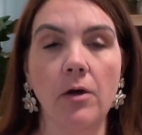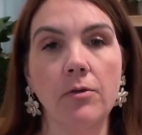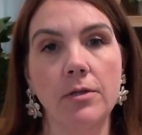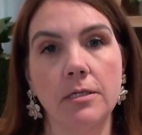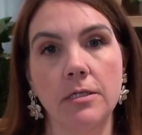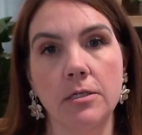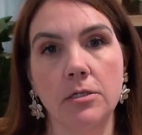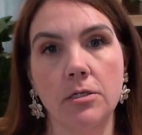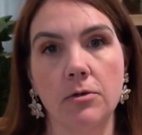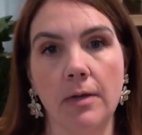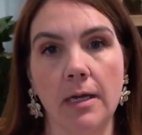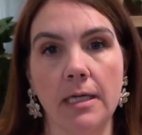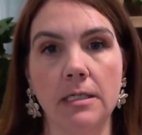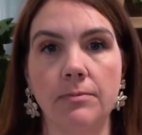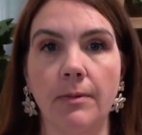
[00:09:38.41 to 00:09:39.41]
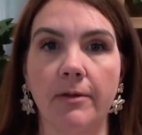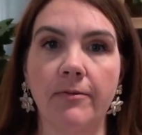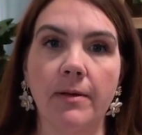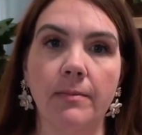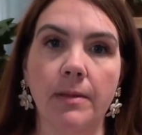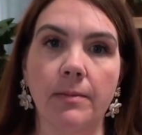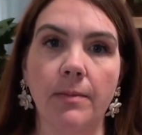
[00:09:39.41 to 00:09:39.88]
oh, this is so nice, my
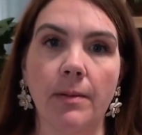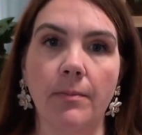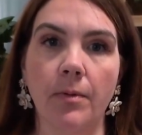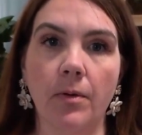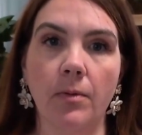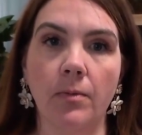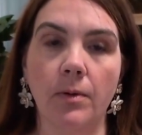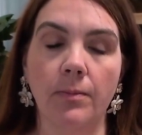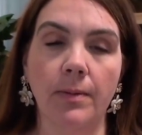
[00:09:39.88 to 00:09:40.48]
family member will